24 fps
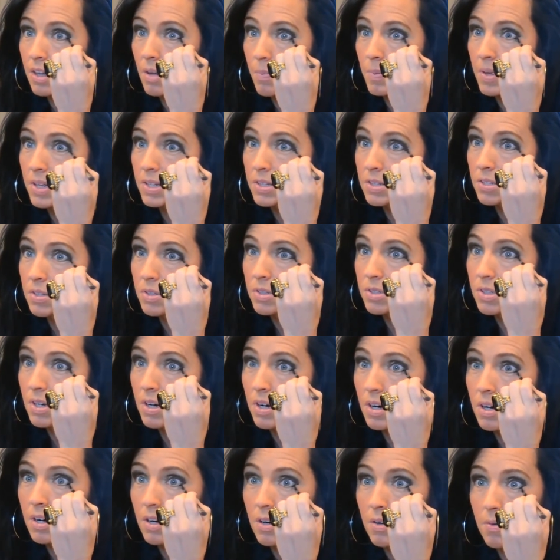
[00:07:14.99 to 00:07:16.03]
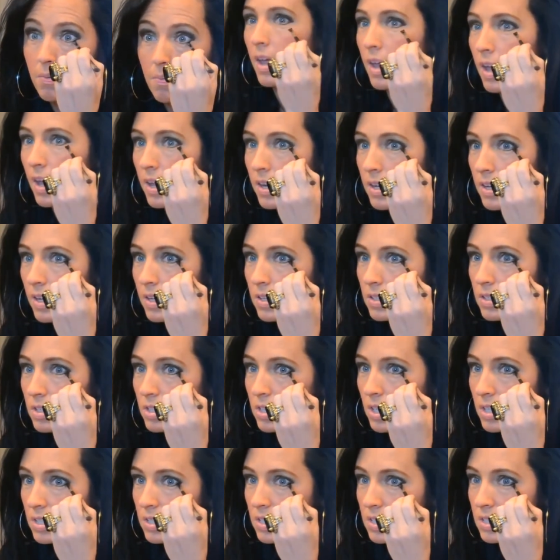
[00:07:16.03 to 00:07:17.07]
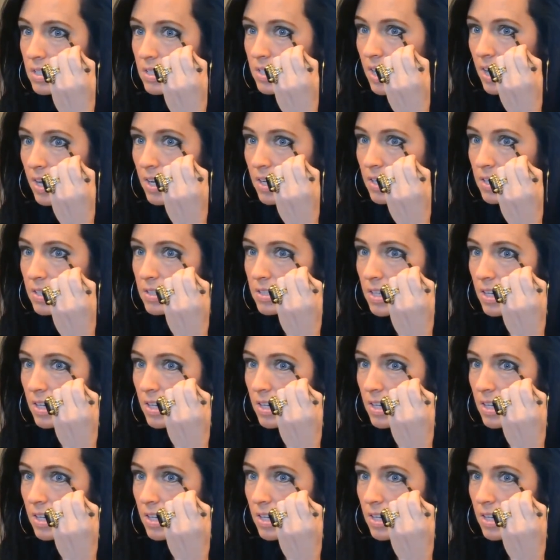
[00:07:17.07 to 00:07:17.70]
pencils are, and it just stays.